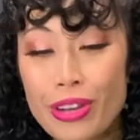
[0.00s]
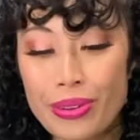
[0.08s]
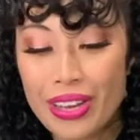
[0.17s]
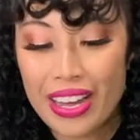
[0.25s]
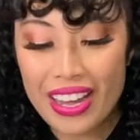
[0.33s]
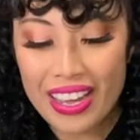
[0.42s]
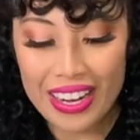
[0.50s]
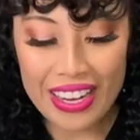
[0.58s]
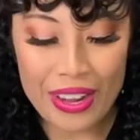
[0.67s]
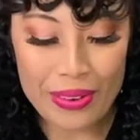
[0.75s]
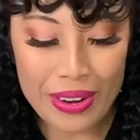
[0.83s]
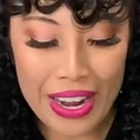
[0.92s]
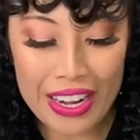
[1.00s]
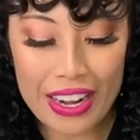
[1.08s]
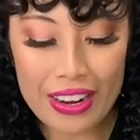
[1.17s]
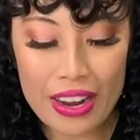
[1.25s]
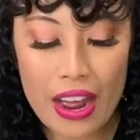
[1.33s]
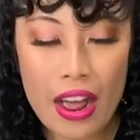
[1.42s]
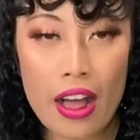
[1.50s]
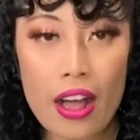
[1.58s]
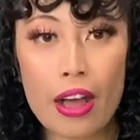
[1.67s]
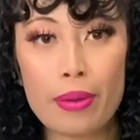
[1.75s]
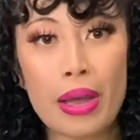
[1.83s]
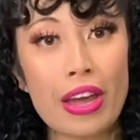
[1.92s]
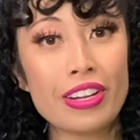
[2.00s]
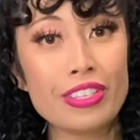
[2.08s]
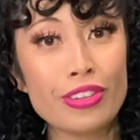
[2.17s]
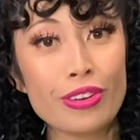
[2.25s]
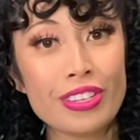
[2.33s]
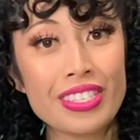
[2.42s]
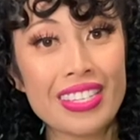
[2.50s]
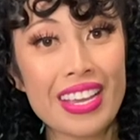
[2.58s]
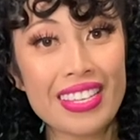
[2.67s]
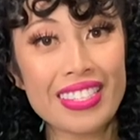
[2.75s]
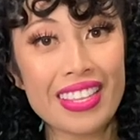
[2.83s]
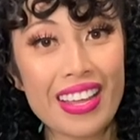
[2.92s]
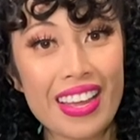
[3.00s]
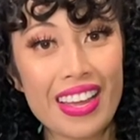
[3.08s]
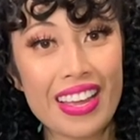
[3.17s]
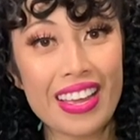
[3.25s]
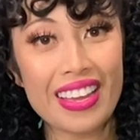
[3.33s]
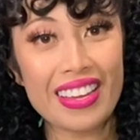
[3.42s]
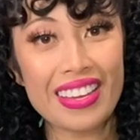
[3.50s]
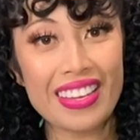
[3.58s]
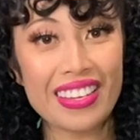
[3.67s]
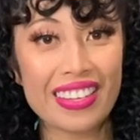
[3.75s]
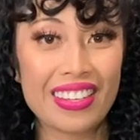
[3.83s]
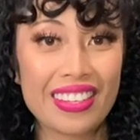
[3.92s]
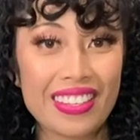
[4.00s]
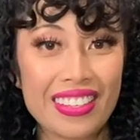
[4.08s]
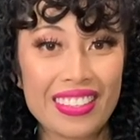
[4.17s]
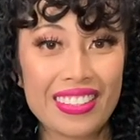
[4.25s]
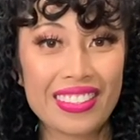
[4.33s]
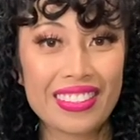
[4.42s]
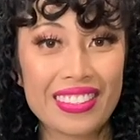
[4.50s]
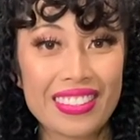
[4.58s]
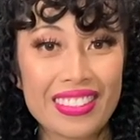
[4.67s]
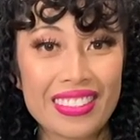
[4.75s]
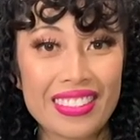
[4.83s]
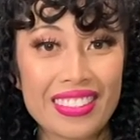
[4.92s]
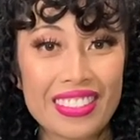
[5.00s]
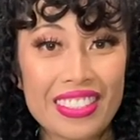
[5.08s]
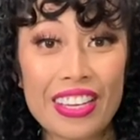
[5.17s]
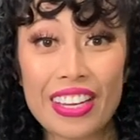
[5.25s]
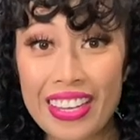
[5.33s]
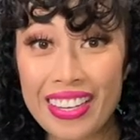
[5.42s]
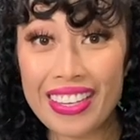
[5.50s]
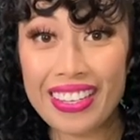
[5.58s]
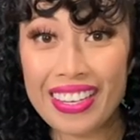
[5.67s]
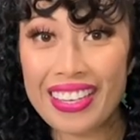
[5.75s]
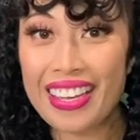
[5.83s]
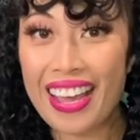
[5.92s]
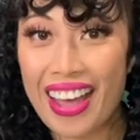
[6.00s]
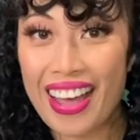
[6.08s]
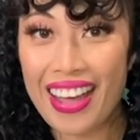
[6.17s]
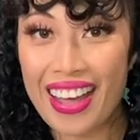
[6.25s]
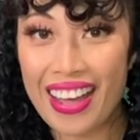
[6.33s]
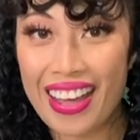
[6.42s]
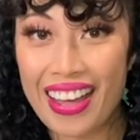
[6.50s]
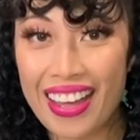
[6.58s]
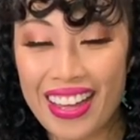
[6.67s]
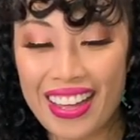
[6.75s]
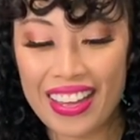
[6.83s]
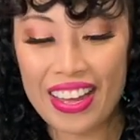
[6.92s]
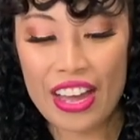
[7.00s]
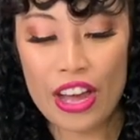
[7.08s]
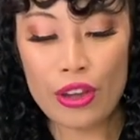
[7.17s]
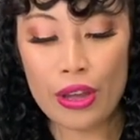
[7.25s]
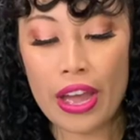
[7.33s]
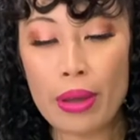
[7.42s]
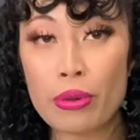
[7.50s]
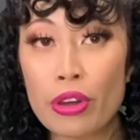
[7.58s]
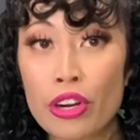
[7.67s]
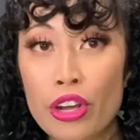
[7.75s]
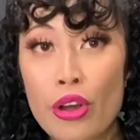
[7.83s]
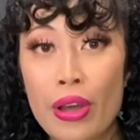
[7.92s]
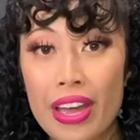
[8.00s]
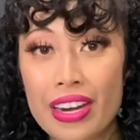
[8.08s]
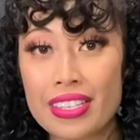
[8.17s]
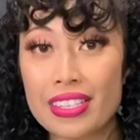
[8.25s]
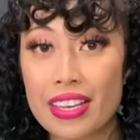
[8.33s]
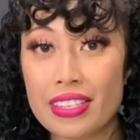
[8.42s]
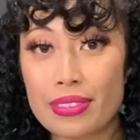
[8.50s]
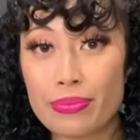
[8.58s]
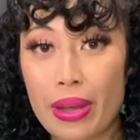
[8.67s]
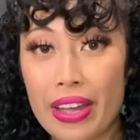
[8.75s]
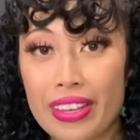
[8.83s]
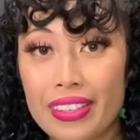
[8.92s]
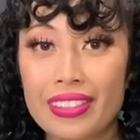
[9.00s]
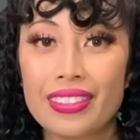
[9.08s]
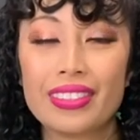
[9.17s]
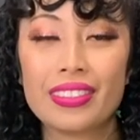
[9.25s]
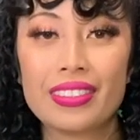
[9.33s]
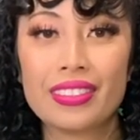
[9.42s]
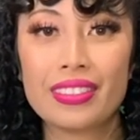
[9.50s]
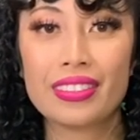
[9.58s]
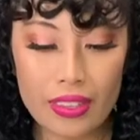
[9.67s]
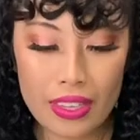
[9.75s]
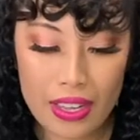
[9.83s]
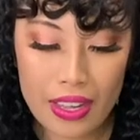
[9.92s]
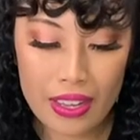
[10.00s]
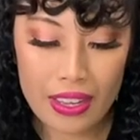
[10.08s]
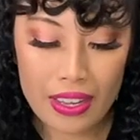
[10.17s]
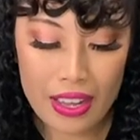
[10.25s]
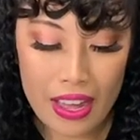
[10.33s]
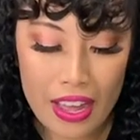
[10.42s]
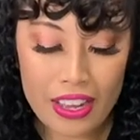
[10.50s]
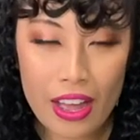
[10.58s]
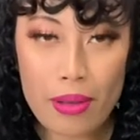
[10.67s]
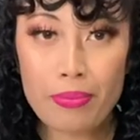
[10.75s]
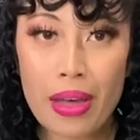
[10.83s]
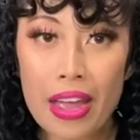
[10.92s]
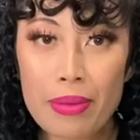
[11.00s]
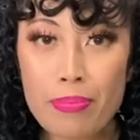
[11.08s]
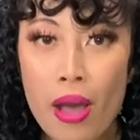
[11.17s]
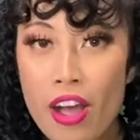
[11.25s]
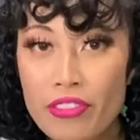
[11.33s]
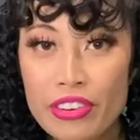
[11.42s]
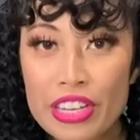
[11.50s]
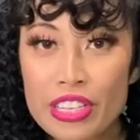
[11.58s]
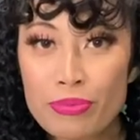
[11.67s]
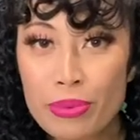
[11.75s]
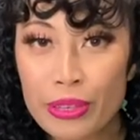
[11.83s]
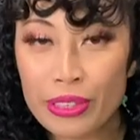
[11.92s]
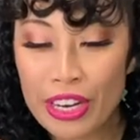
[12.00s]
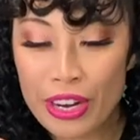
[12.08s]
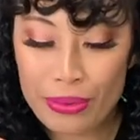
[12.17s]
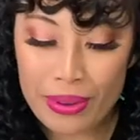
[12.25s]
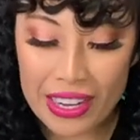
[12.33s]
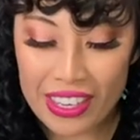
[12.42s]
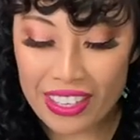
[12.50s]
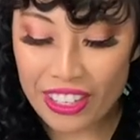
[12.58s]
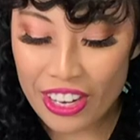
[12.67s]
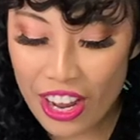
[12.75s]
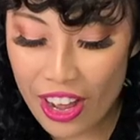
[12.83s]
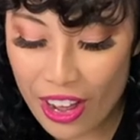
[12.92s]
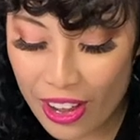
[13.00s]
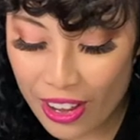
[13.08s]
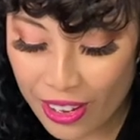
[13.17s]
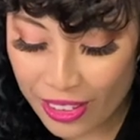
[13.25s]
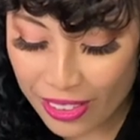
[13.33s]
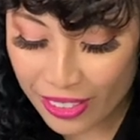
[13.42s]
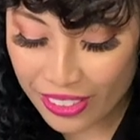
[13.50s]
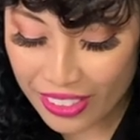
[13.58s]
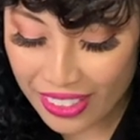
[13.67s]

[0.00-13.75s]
I can't wait. How does yours taste like? Good? Yeah! Okay, I'm gonna go ahead and taste mine. I got my poverty spoon here ready to go.